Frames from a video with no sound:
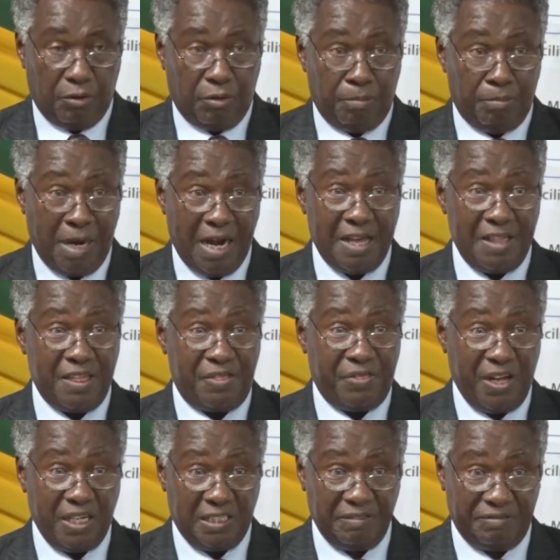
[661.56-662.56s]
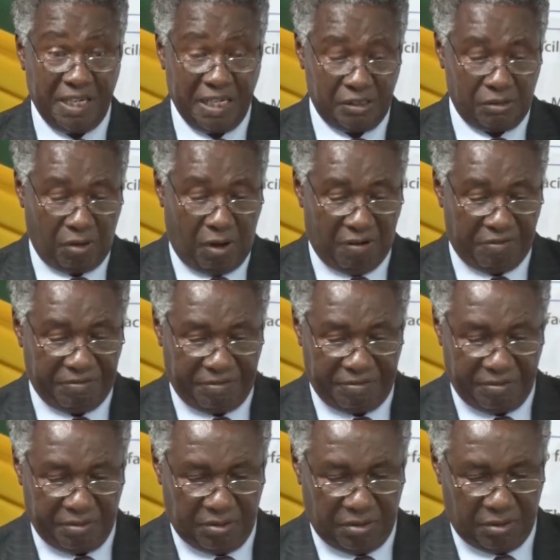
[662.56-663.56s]
by the 31st of
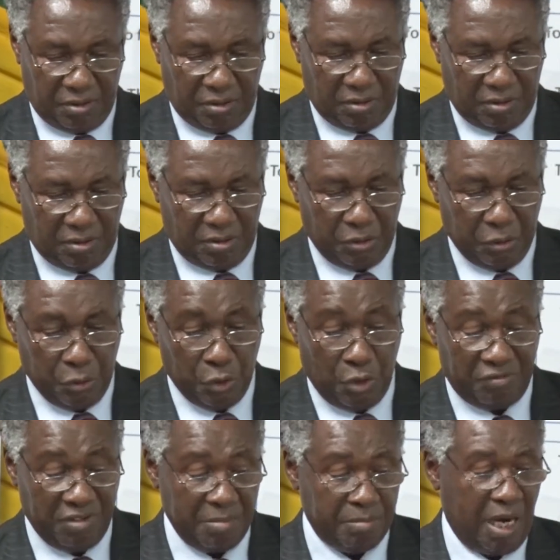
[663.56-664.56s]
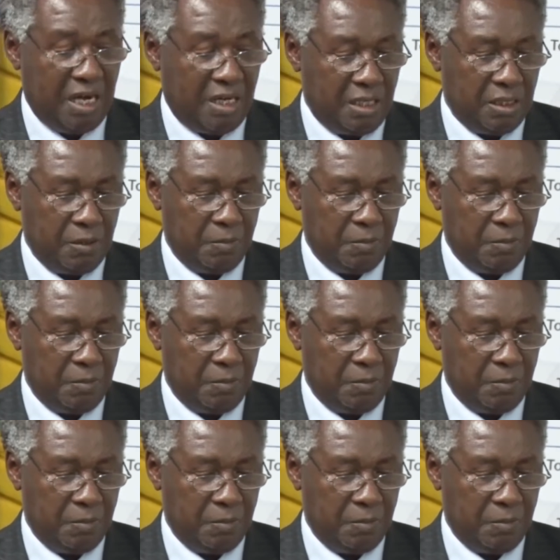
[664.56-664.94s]
November.